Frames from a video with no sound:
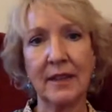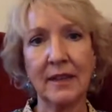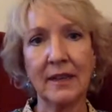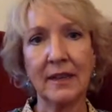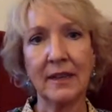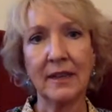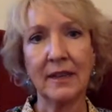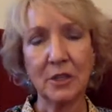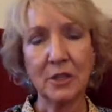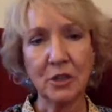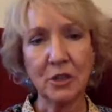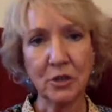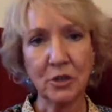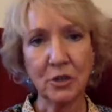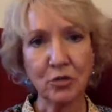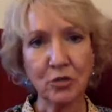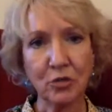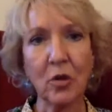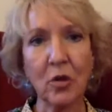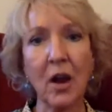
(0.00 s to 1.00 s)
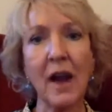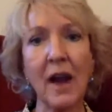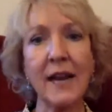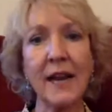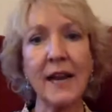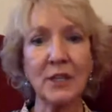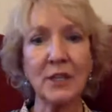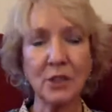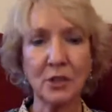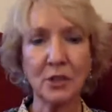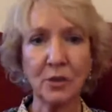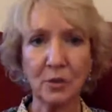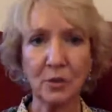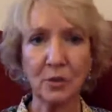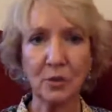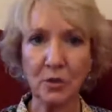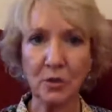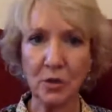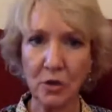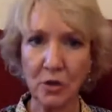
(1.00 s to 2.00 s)
to try to
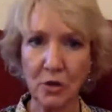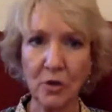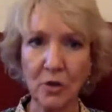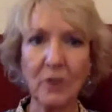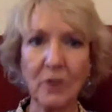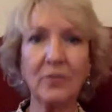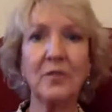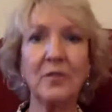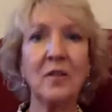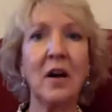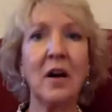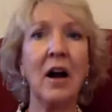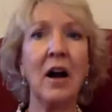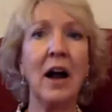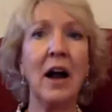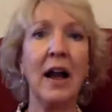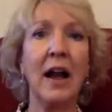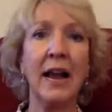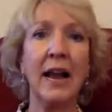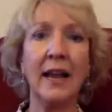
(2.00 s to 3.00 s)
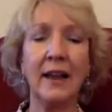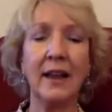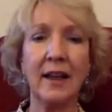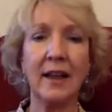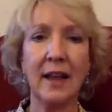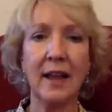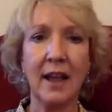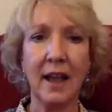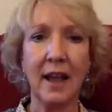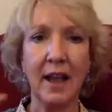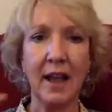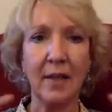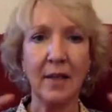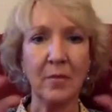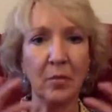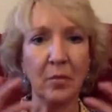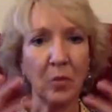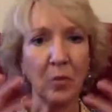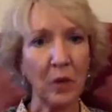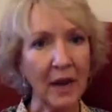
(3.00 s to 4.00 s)
unify and
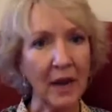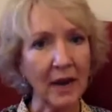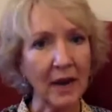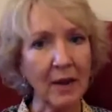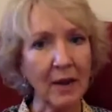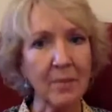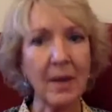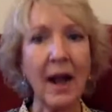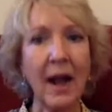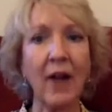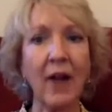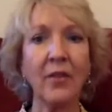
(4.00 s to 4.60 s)
bring about